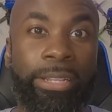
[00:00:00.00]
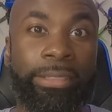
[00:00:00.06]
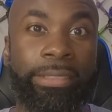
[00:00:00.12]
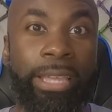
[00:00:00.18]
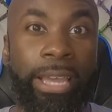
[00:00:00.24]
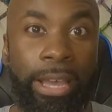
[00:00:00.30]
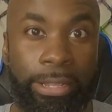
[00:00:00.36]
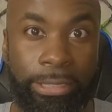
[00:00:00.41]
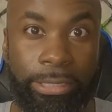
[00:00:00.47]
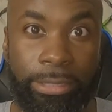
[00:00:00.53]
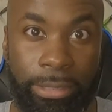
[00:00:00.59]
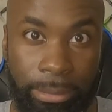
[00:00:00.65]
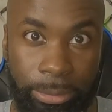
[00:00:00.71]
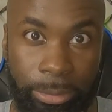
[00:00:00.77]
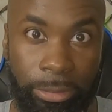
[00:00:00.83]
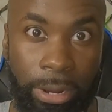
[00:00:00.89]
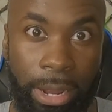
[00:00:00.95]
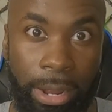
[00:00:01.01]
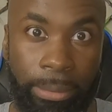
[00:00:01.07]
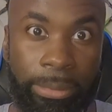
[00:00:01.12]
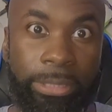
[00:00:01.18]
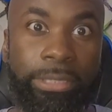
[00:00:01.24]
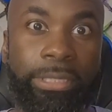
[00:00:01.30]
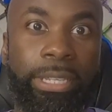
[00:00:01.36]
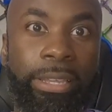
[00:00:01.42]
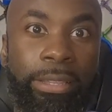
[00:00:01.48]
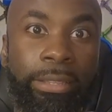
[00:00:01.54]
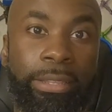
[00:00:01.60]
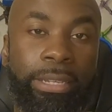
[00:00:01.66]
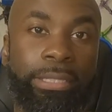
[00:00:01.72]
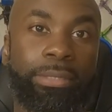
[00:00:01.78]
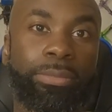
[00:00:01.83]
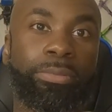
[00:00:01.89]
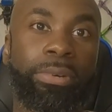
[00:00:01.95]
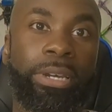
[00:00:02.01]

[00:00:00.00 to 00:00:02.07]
1,000 subscribers, and that's